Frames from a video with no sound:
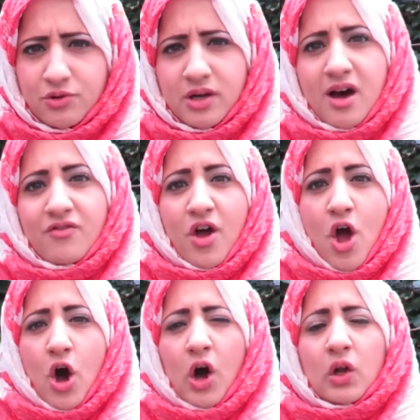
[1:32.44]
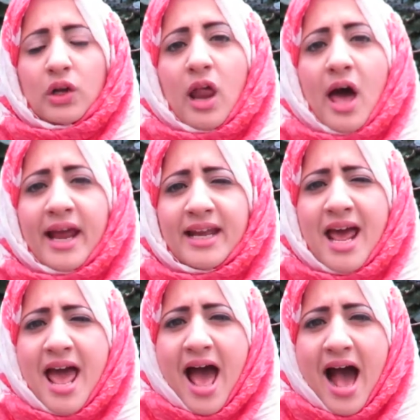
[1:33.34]
your love online
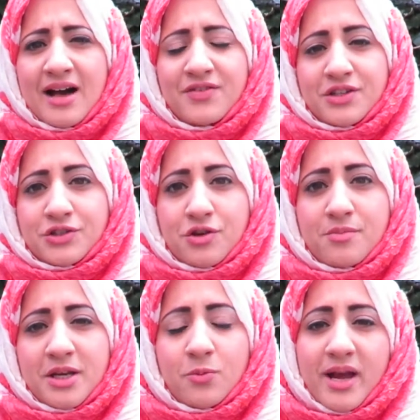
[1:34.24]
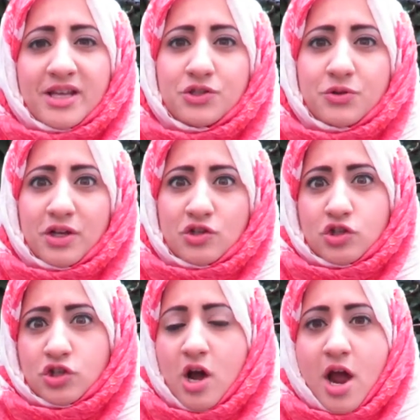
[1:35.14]
and there's so many ways you can
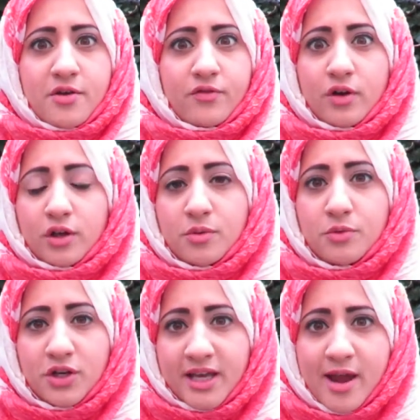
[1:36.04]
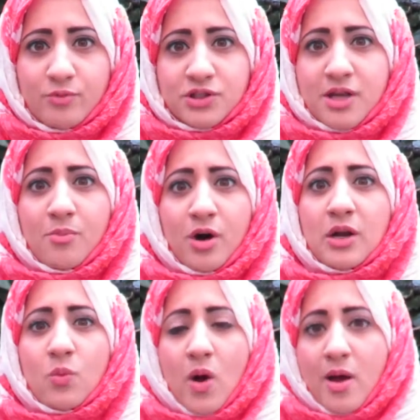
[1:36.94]
just kind of communicate with
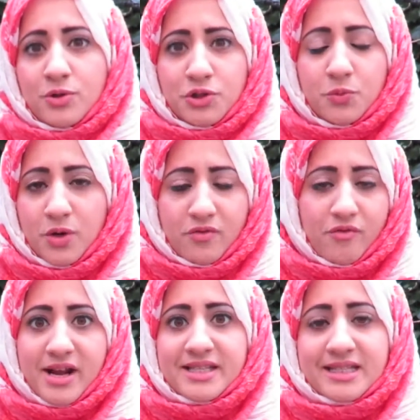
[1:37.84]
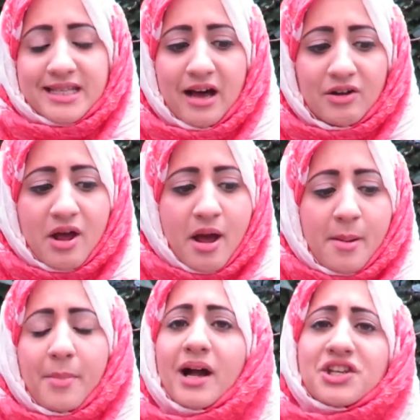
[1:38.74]
someone why would you want to write it down
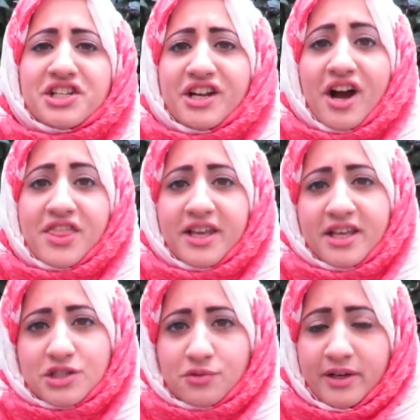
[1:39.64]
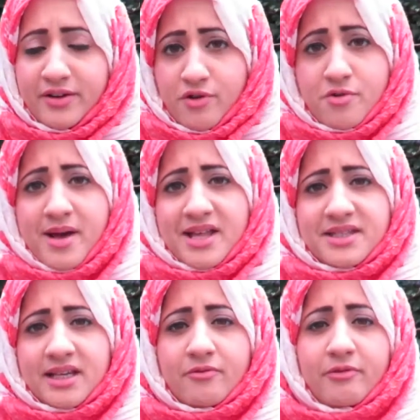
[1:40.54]
but actually I think it's really
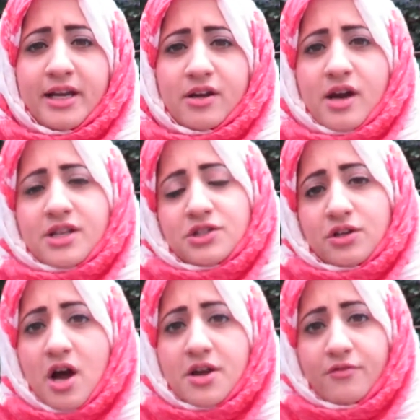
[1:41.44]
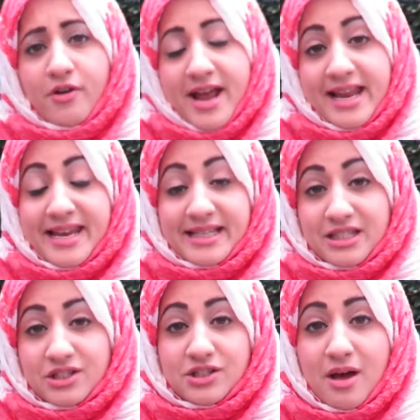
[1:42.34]
romantic and really nice to kind of write a
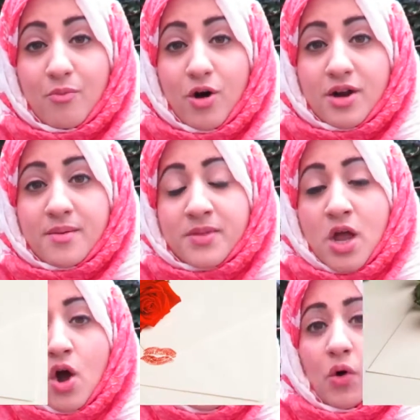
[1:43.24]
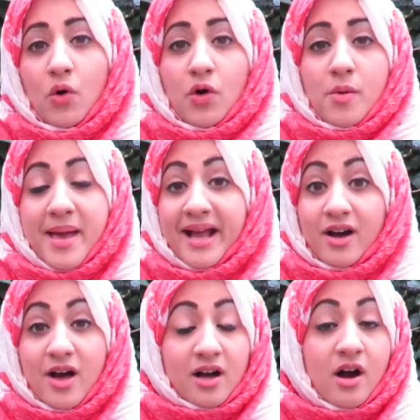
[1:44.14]
letter to someone or make
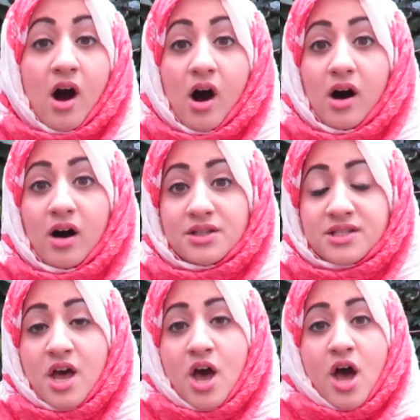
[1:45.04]
card